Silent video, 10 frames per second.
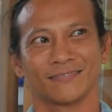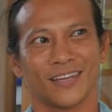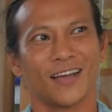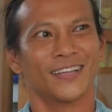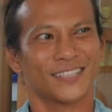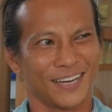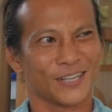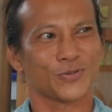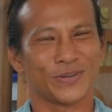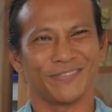yeah, it's
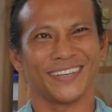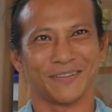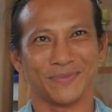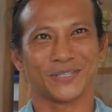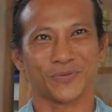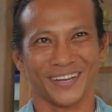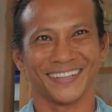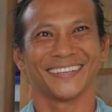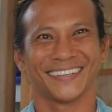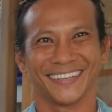luxury Vietnamese way.
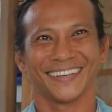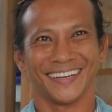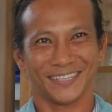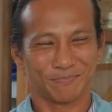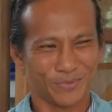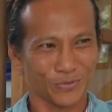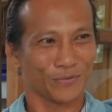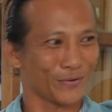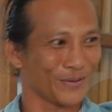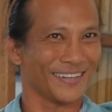It's
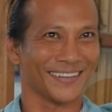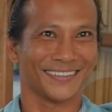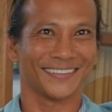beautiful here.